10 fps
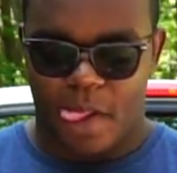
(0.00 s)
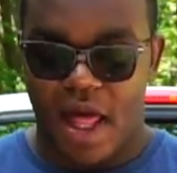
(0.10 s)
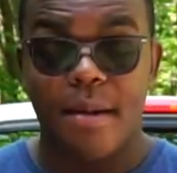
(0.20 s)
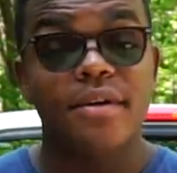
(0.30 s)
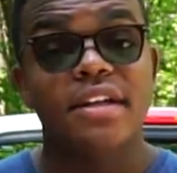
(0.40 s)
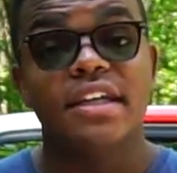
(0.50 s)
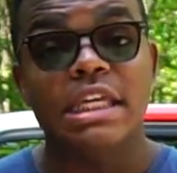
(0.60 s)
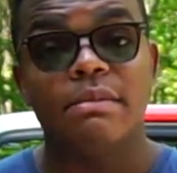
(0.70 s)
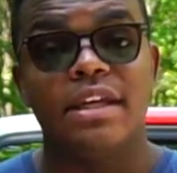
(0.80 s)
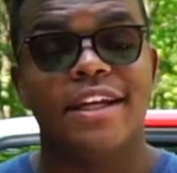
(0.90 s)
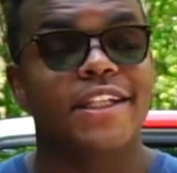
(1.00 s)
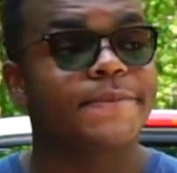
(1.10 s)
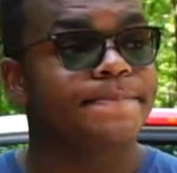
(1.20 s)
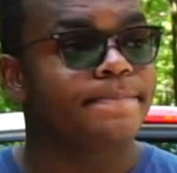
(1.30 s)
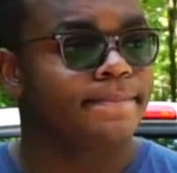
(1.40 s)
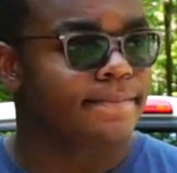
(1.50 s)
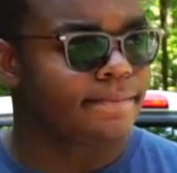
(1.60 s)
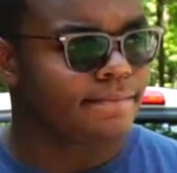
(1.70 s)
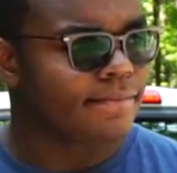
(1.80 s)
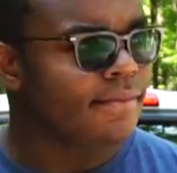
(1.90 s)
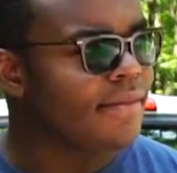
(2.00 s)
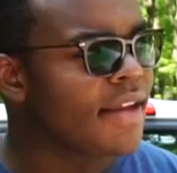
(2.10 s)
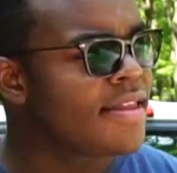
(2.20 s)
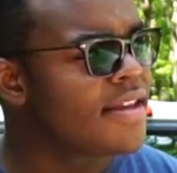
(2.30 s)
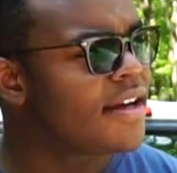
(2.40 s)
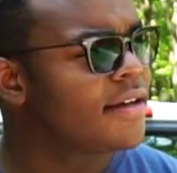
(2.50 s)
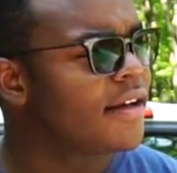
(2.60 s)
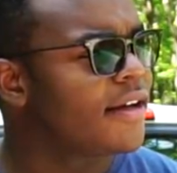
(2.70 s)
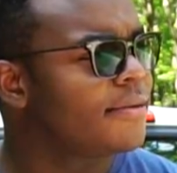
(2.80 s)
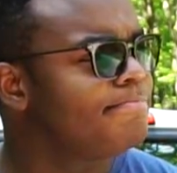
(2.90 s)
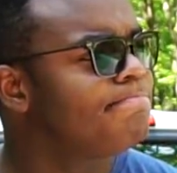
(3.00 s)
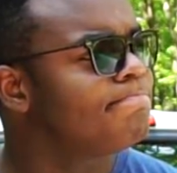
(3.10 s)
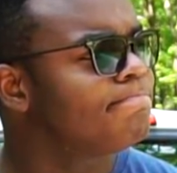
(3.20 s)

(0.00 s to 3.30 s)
I'm gonna keep eating, and then